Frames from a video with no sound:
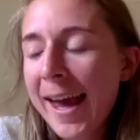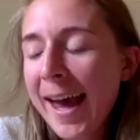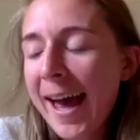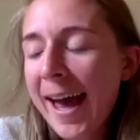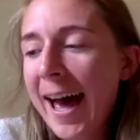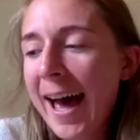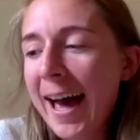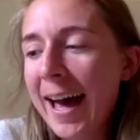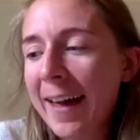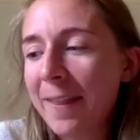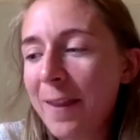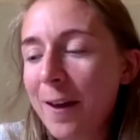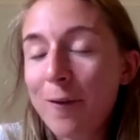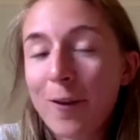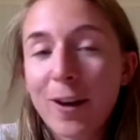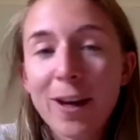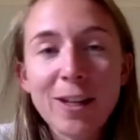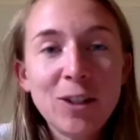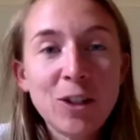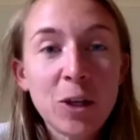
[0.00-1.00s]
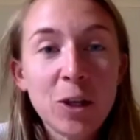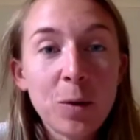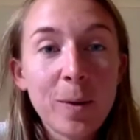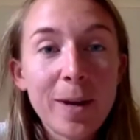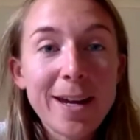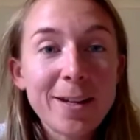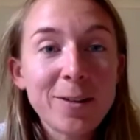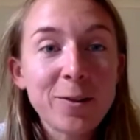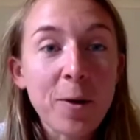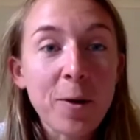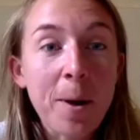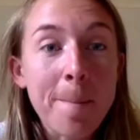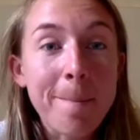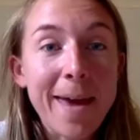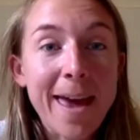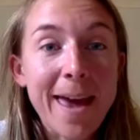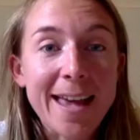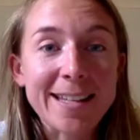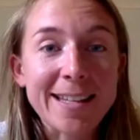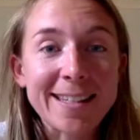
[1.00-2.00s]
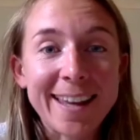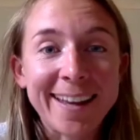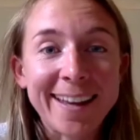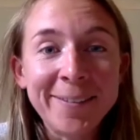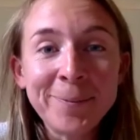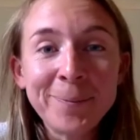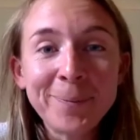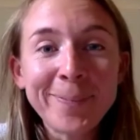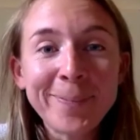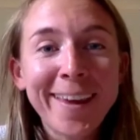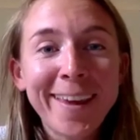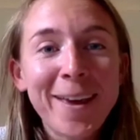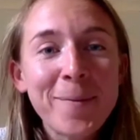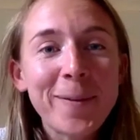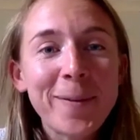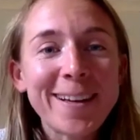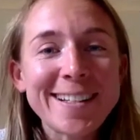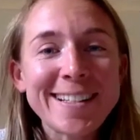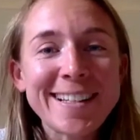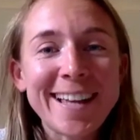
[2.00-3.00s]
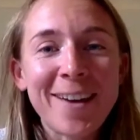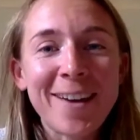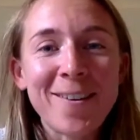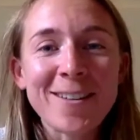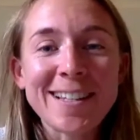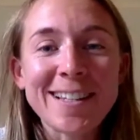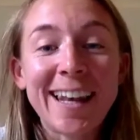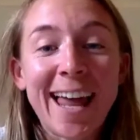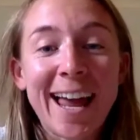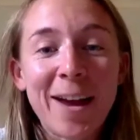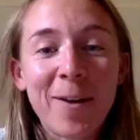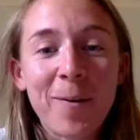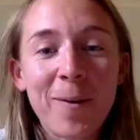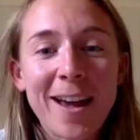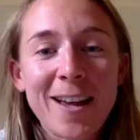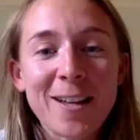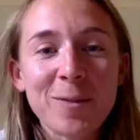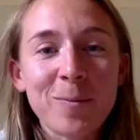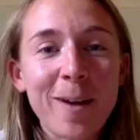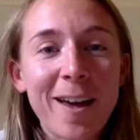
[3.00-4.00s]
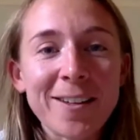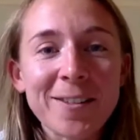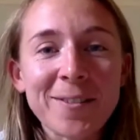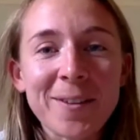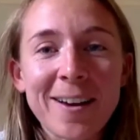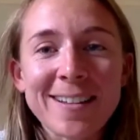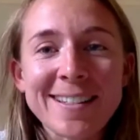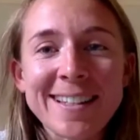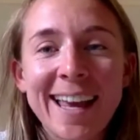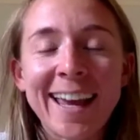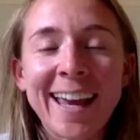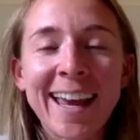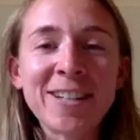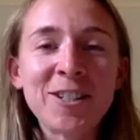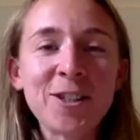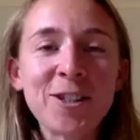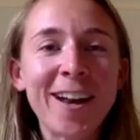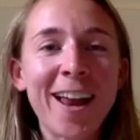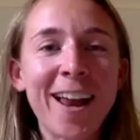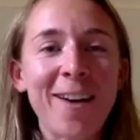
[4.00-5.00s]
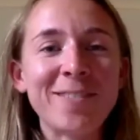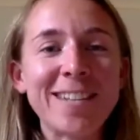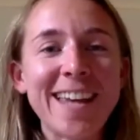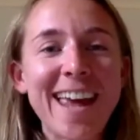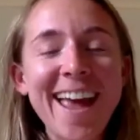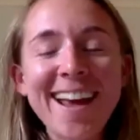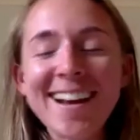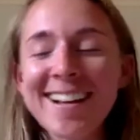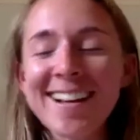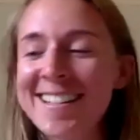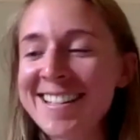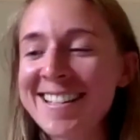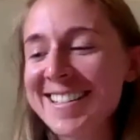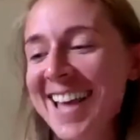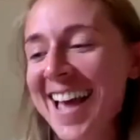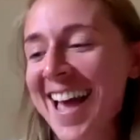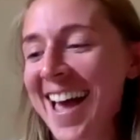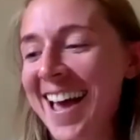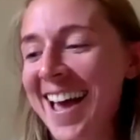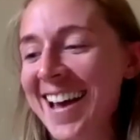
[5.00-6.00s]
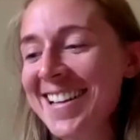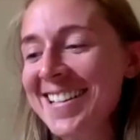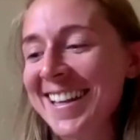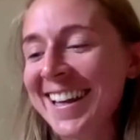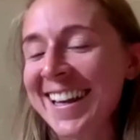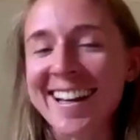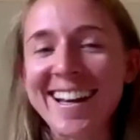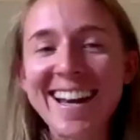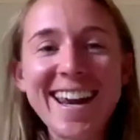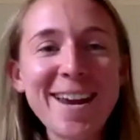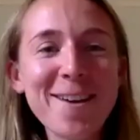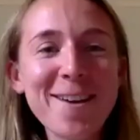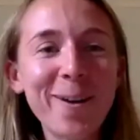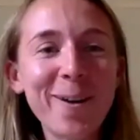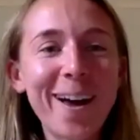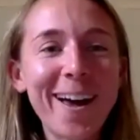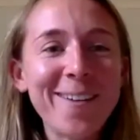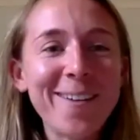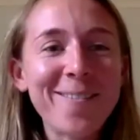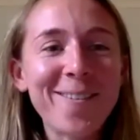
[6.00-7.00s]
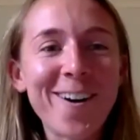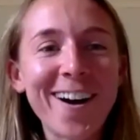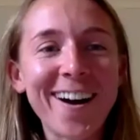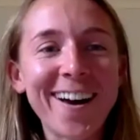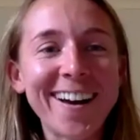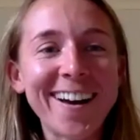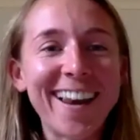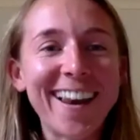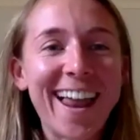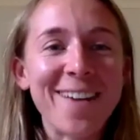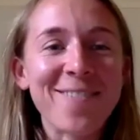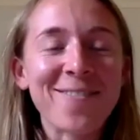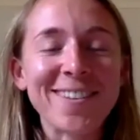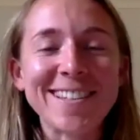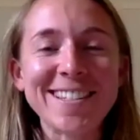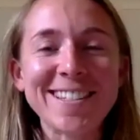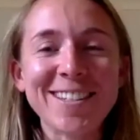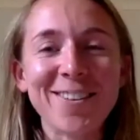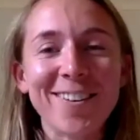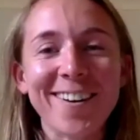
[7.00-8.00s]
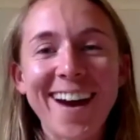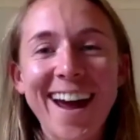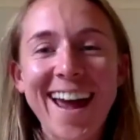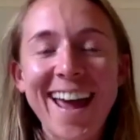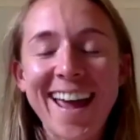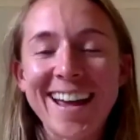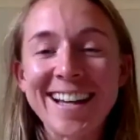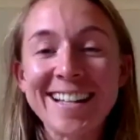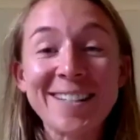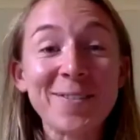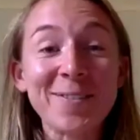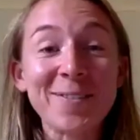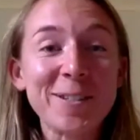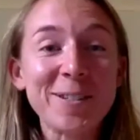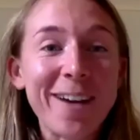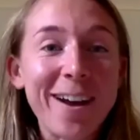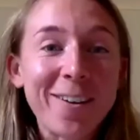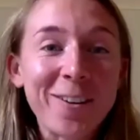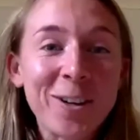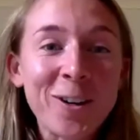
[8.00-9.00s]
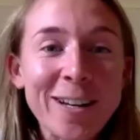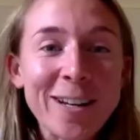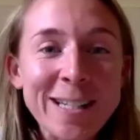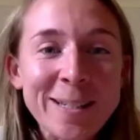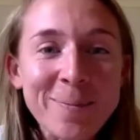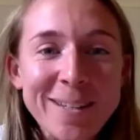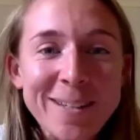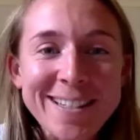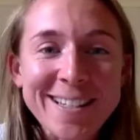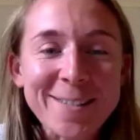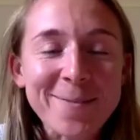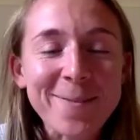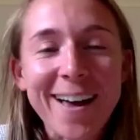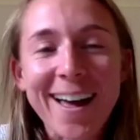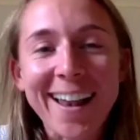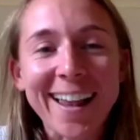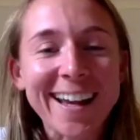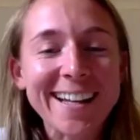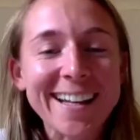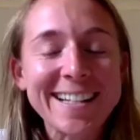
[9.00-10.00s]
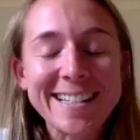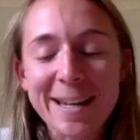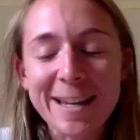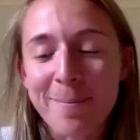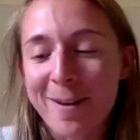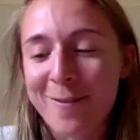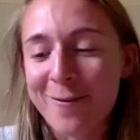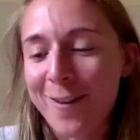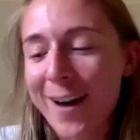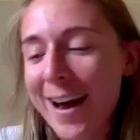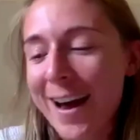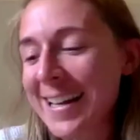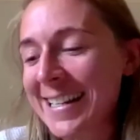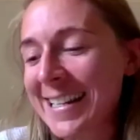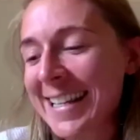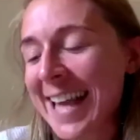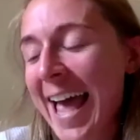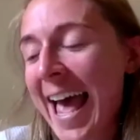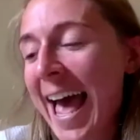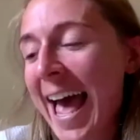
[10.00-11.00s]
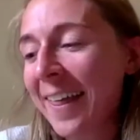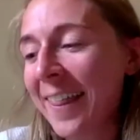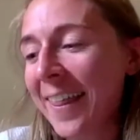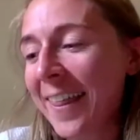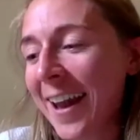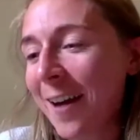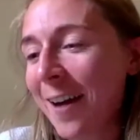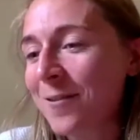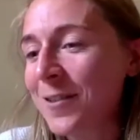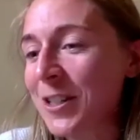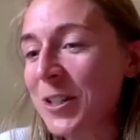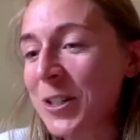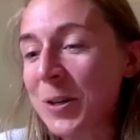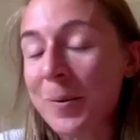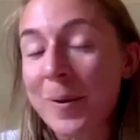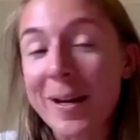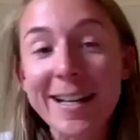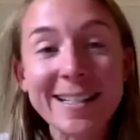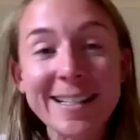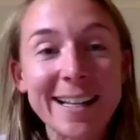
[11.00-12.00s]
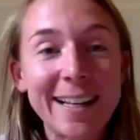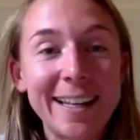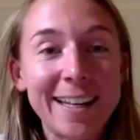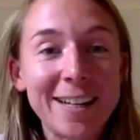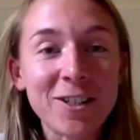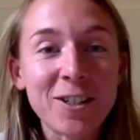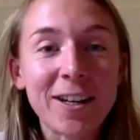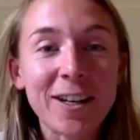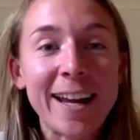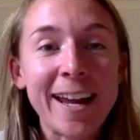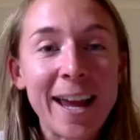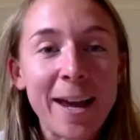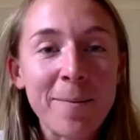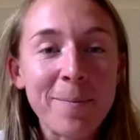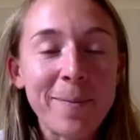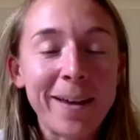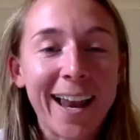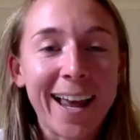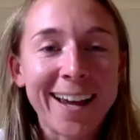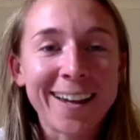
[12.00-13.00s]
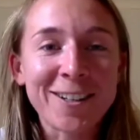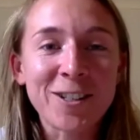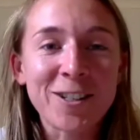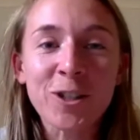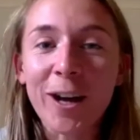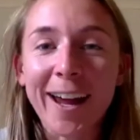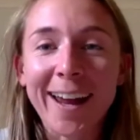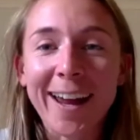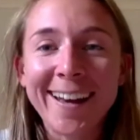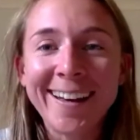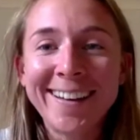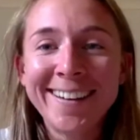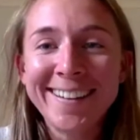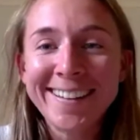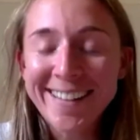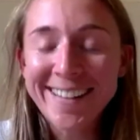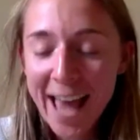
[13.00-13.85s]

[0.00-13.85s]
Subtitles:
And the first 2 weeks were amazing because I was a lightweight as well. So I was like, I don't have to exercise. I can eat what I want. Life is great. It was around Christmas as well. I could see my friends. And then after 2 weeks, it literally hit me like a train.